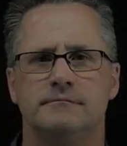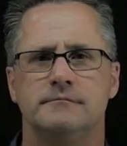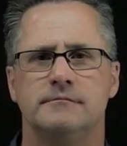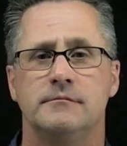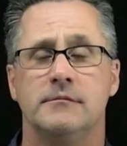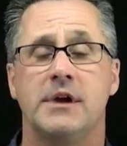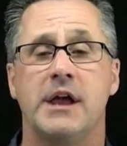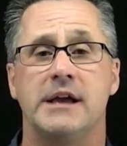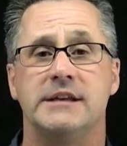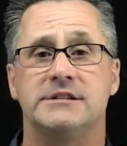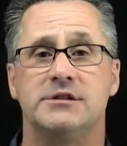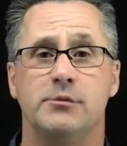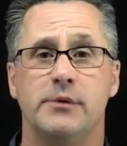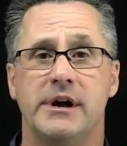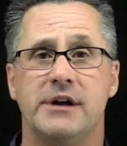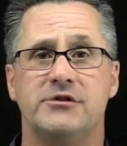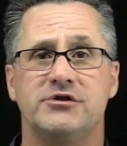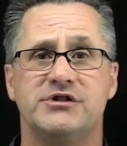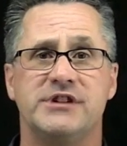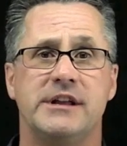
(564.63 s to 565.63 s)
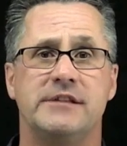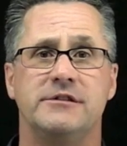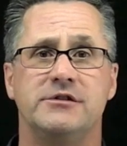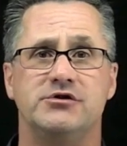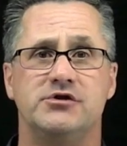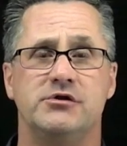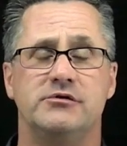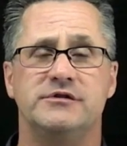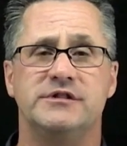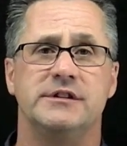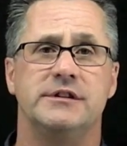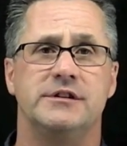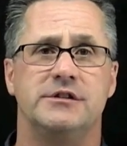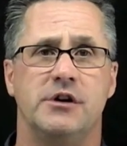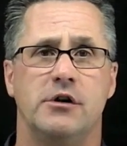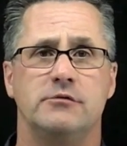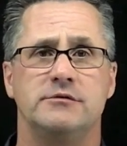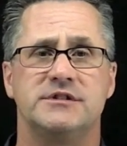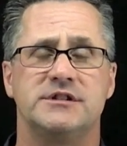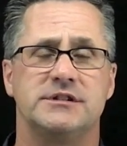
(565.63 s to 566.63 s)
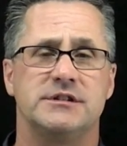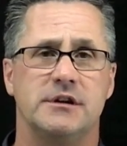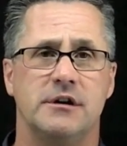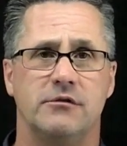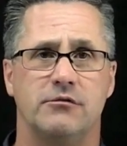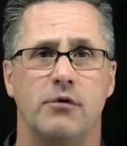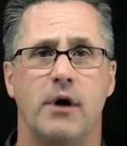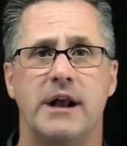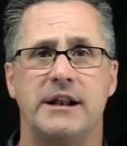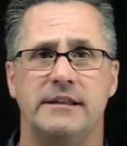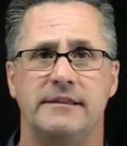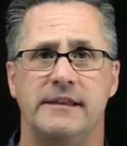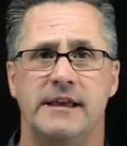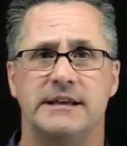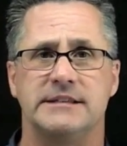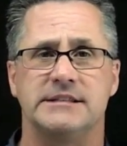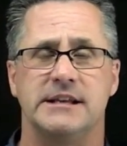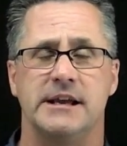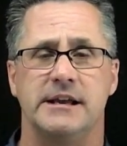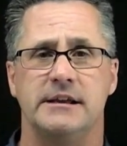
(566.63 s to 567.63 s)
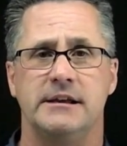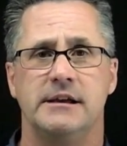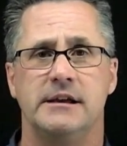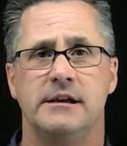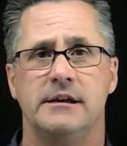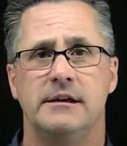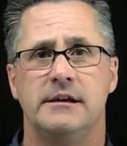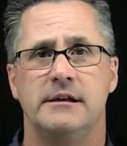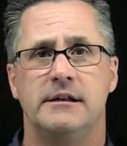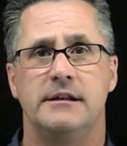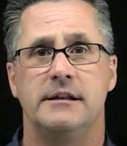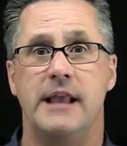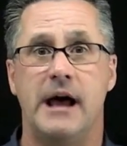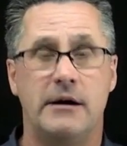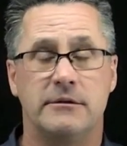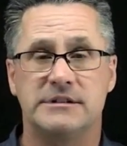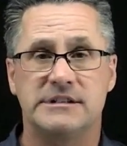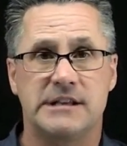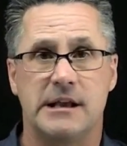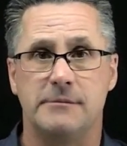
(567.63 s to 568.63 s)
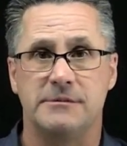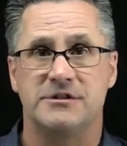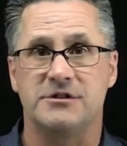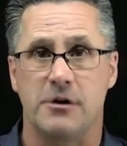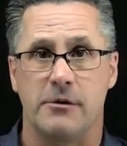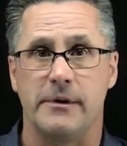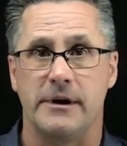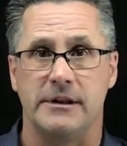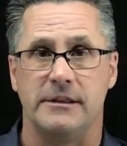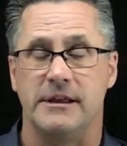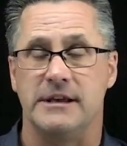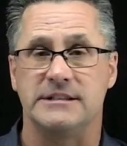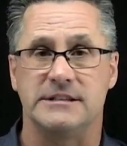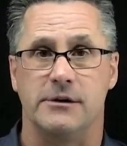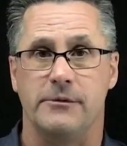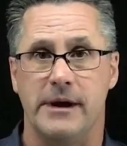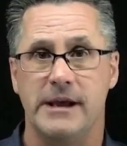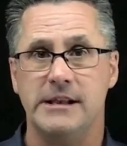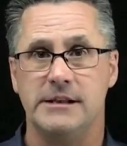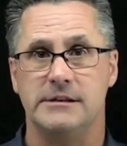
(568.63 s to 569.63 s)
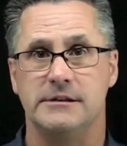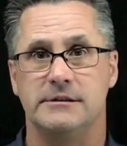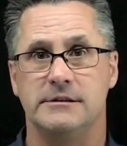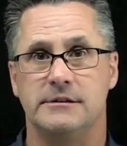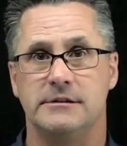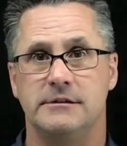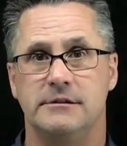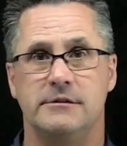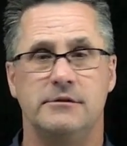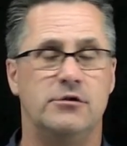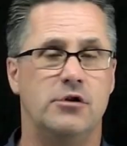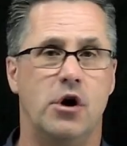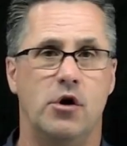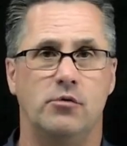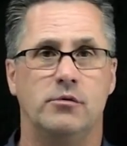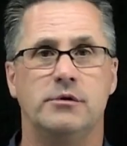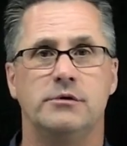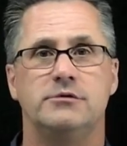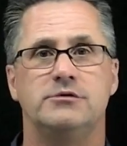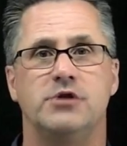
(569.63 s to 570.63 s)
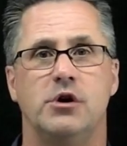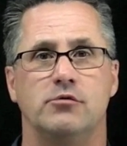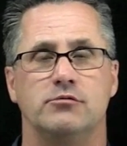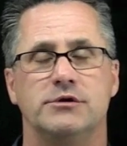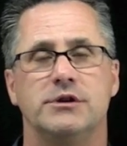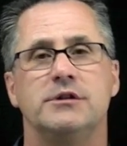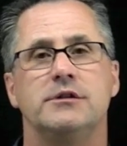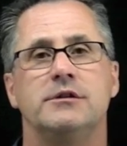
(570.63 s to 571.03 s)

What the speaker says: Okay, so we understand the do's and the don'ts of writing the essay. Now it's time to start writing the essay, right? No, don't.